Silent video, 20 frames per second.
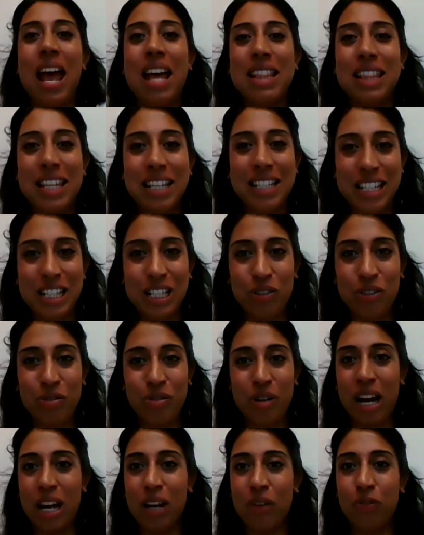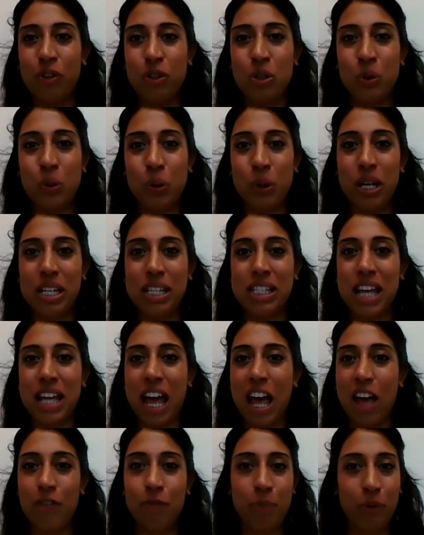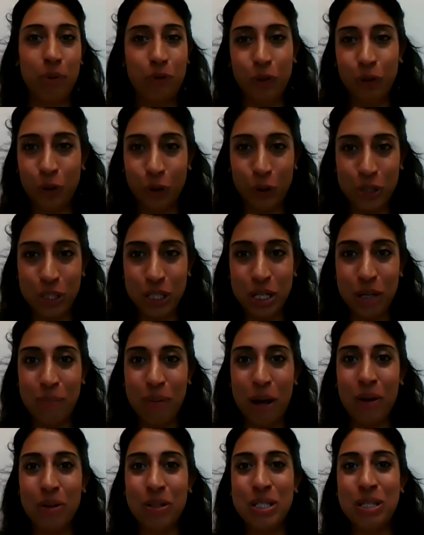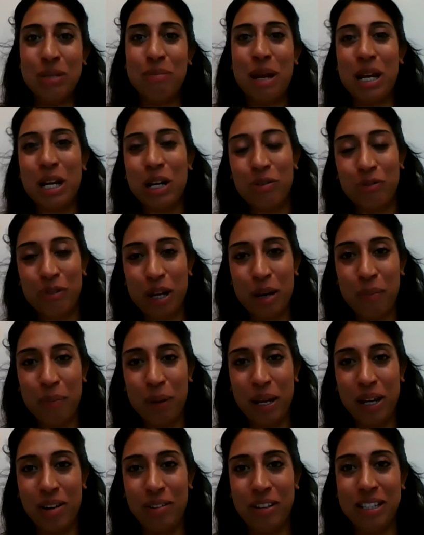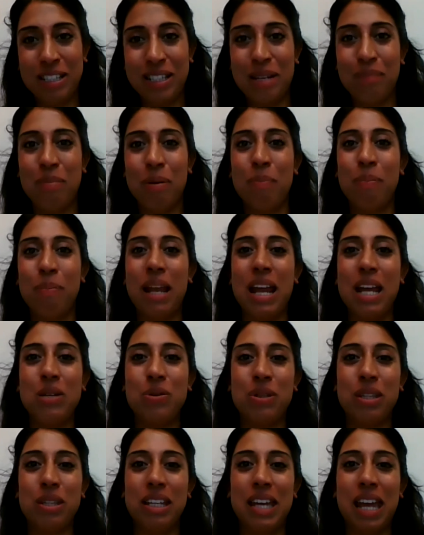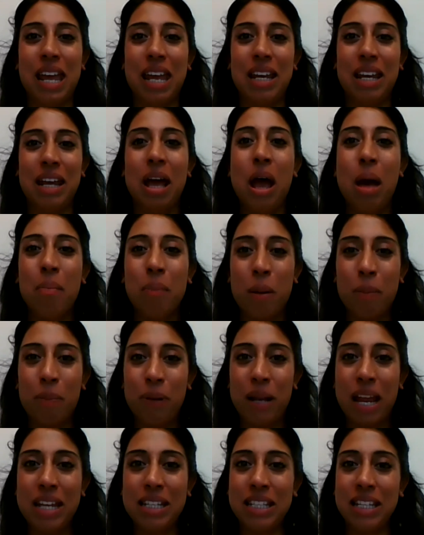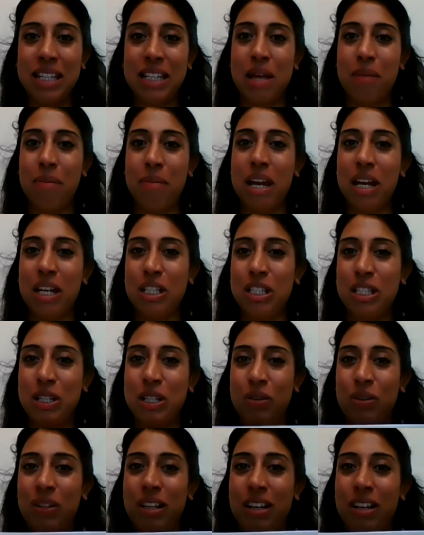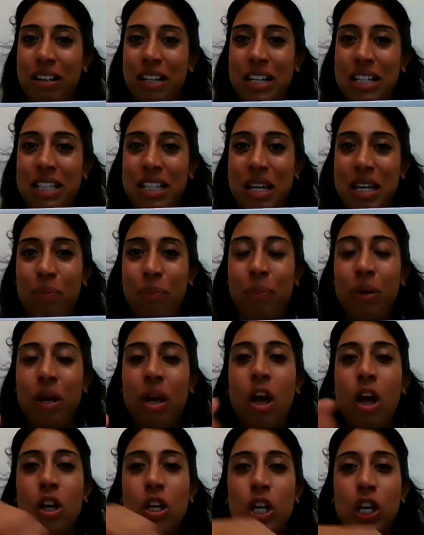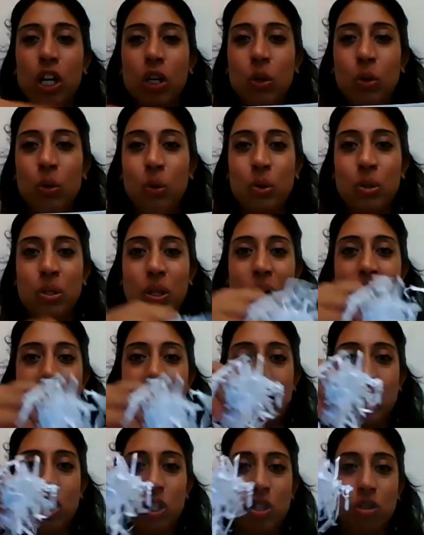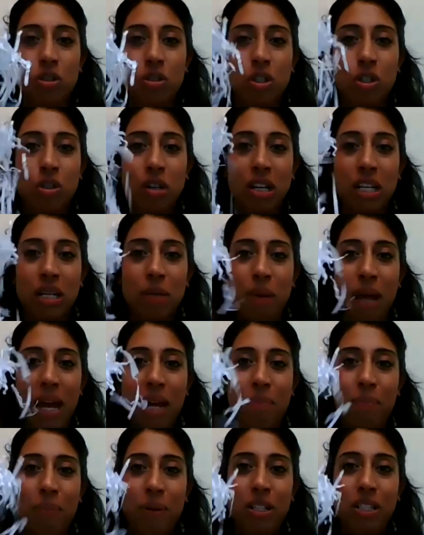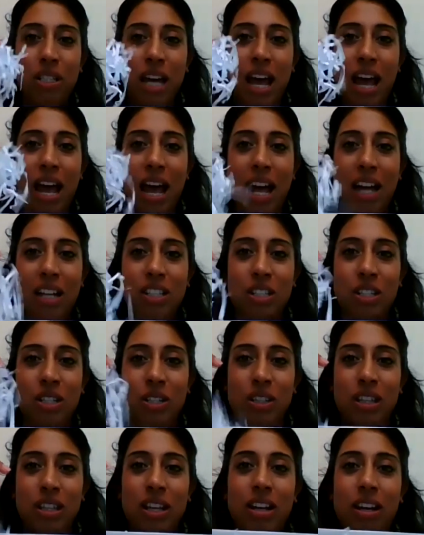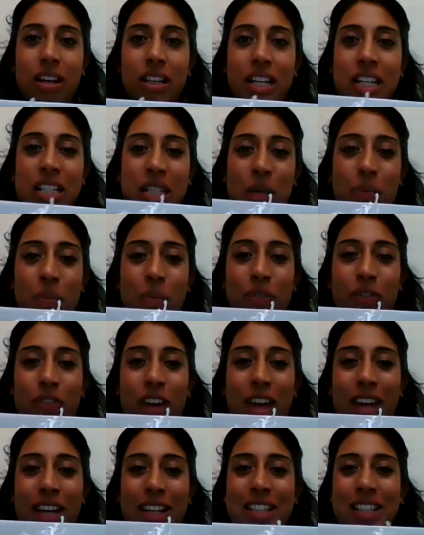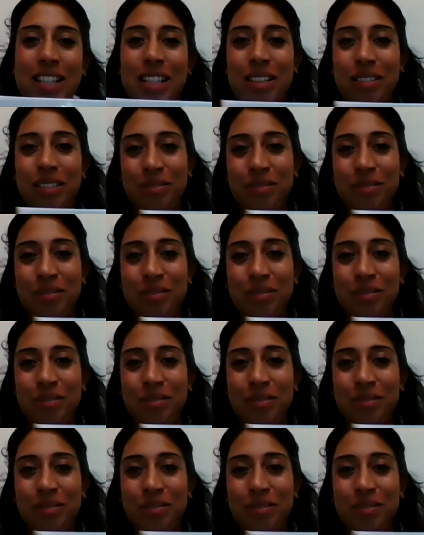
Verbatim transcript: This is great for toys that have been forgotten about to make a reappearance and be played with again by placing them into the lucky dip. You can also add sh shredded paper to add to the lucky dip effect.